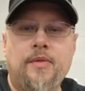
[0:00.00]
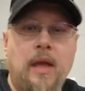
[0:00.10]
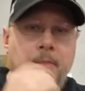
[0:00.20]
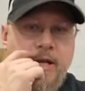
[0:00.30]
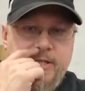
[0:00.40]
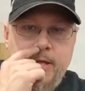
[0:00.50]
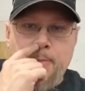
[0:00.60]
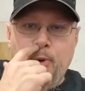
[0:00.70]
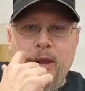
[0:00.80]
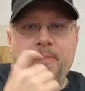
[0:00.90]
messed
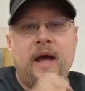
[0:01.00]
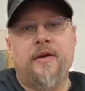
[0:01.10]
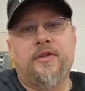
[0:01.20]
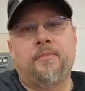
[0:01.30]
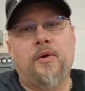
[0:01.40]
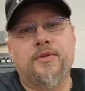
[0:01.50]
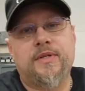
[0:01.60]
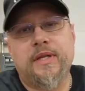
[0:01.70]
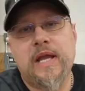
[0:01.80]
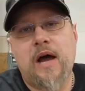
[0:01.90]
up when it mattered the
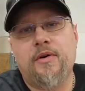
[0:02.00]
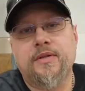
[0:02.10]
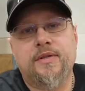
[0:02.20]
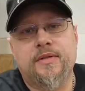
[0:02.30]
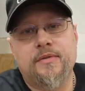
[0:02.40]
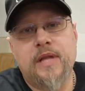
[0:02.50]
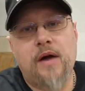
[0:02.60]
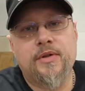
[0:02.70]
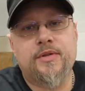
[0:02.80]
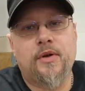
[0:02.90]
most, and now it's
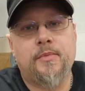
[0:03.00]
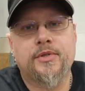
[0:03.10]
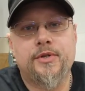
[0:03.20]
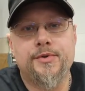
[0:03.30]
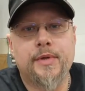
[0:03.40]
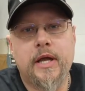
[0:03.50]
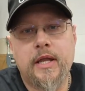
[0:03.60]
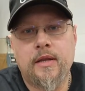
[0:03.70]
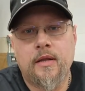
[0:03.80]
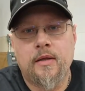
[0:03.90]
almost too
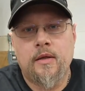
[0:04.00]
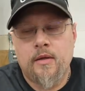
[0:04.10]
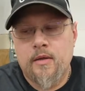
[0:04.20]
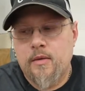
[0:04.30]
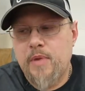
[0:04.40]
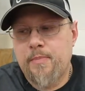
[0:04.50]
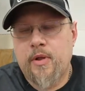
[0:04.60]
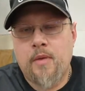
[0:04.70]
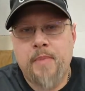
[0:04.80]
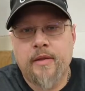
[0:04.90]
late.
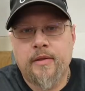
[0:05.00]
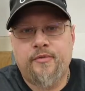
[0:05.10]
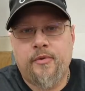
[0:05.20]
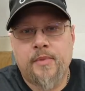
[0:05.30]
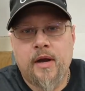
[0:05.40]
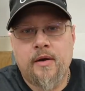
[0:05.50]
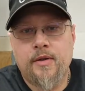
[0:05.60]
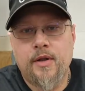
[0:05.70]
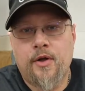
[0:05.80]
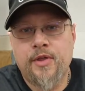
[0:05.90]
People are bailing from there.
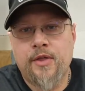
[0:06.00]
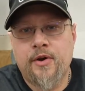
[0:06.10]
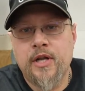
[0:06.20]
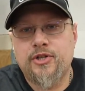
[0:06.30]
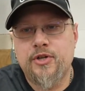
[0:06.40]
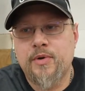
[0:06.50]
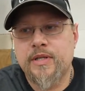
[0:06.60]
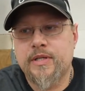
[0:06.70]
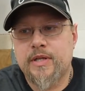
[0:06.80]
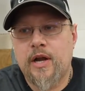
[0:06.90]
You know, the other issue
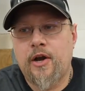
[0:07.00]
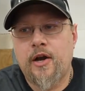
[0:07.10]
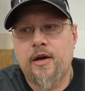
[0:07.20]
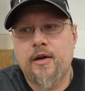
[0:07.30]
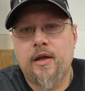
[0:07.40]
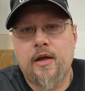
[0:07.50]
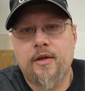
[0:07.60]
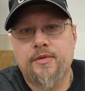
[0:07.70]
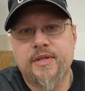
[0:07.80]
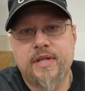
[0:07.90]
is I heard
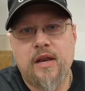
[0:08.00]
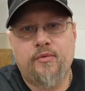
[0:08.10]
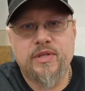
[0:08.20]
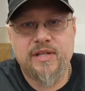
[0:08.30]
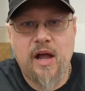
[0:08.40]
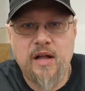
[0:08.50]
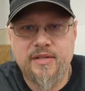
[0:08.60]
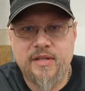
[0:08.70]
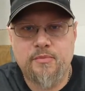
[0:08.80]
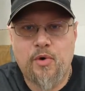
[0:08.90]
the state of
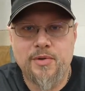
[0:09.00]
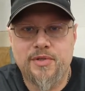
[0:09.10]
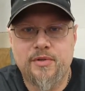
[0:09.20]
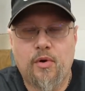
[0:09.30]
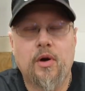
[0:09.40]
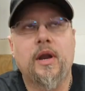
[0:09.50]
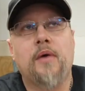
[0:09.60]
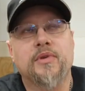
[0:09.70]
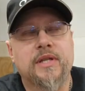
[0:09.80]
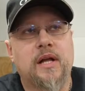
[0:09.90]
Wisconsin wants, or
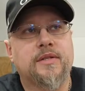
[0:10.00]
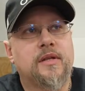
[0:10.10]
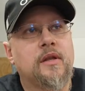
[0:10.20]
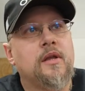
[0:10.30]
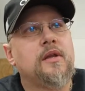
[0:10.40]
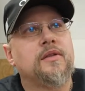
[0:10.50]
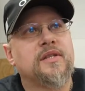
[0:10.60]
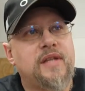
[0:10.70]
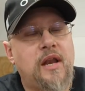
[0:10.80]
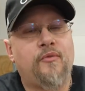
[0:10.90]
not Wisconsin, the
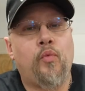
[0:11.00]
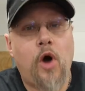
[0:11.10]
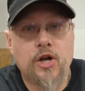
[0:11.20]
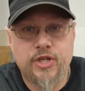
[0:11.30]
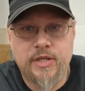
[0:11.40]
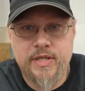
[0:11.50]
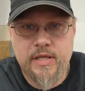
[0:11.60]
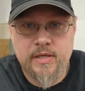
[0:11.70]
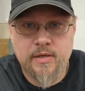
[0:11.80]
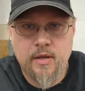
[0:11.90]
state of
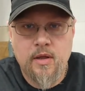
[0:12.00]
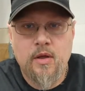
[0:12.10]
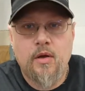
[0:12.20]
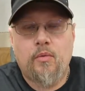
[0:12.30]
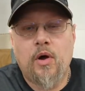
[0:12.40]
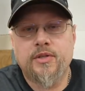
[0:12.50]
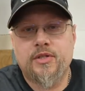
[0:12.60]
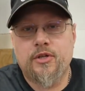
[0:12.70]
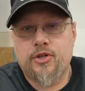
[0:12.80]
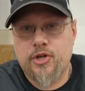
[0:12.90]
Washington wants
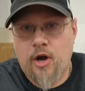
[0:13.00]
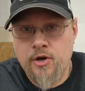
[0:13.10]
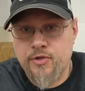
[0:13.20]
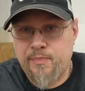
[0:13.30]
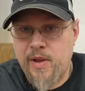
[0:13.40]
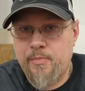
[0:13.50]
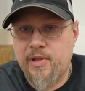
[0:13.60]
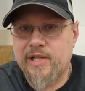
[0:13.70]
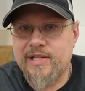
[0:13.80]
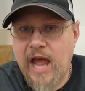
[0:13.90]
to charge
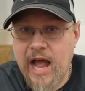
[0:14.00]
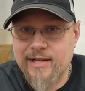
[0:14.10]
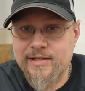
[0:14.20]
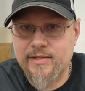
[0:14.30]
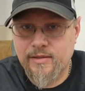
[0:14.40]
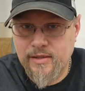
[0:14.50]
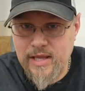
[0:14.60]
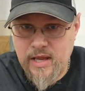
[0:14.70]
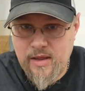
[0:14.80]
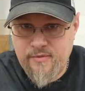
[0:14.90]
people a tax to
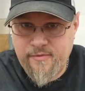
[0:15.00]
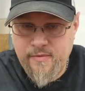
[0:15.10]
leave.